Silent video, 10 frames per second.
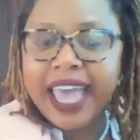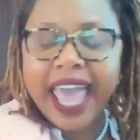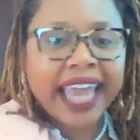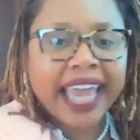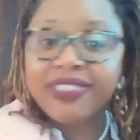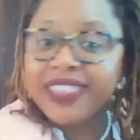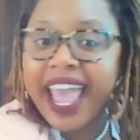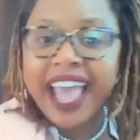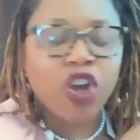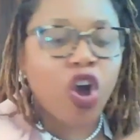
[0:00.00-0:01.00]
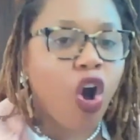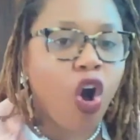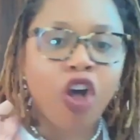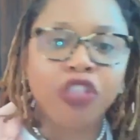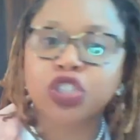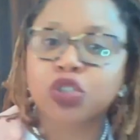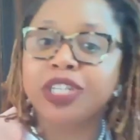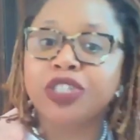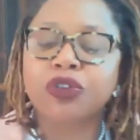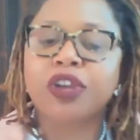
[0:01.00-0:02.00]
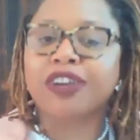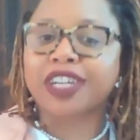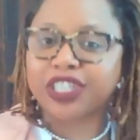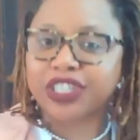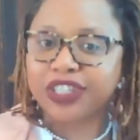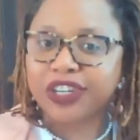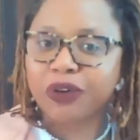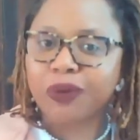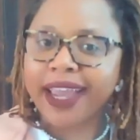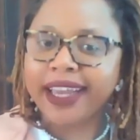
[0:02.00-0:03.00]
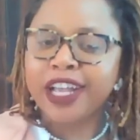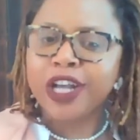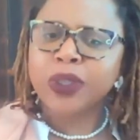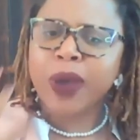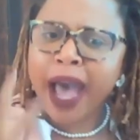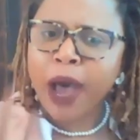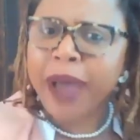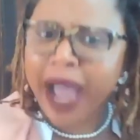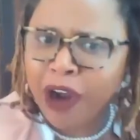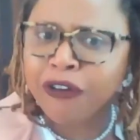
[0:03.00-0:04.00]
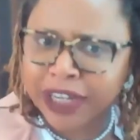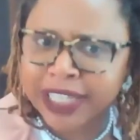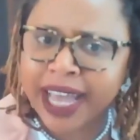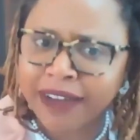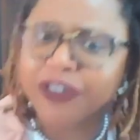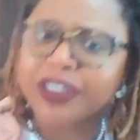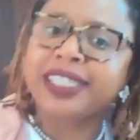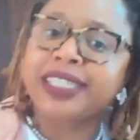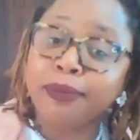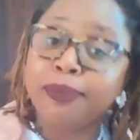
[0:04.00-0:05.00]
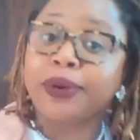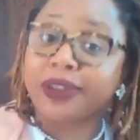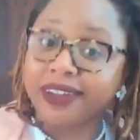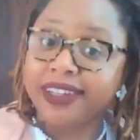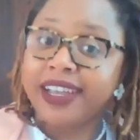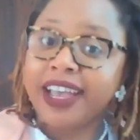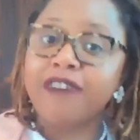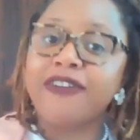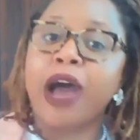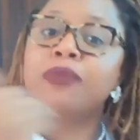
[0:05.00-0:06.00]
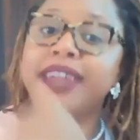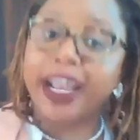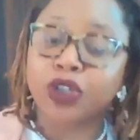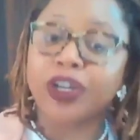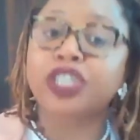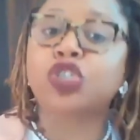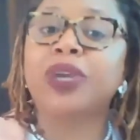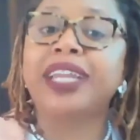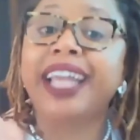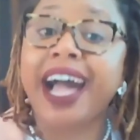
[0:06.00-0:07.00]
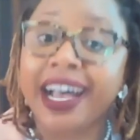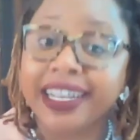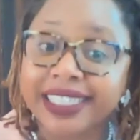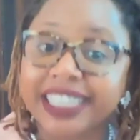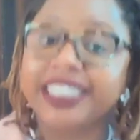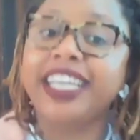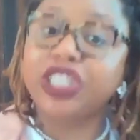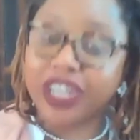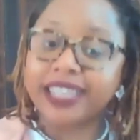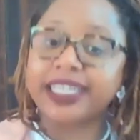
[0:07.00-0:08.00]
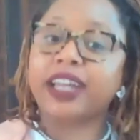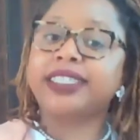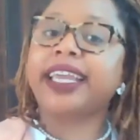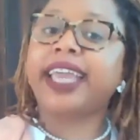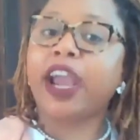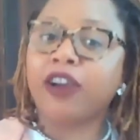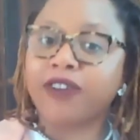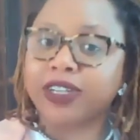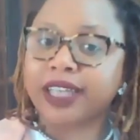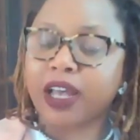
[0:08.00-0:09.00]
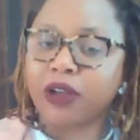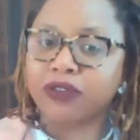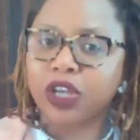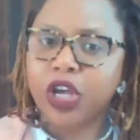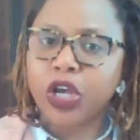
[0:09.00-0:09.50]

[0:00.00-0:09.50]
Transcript: And at the end, all the trees are nourished, right? So how powerful is that for the symbol of how nature is treating us and teaching us how to take care of ourselves?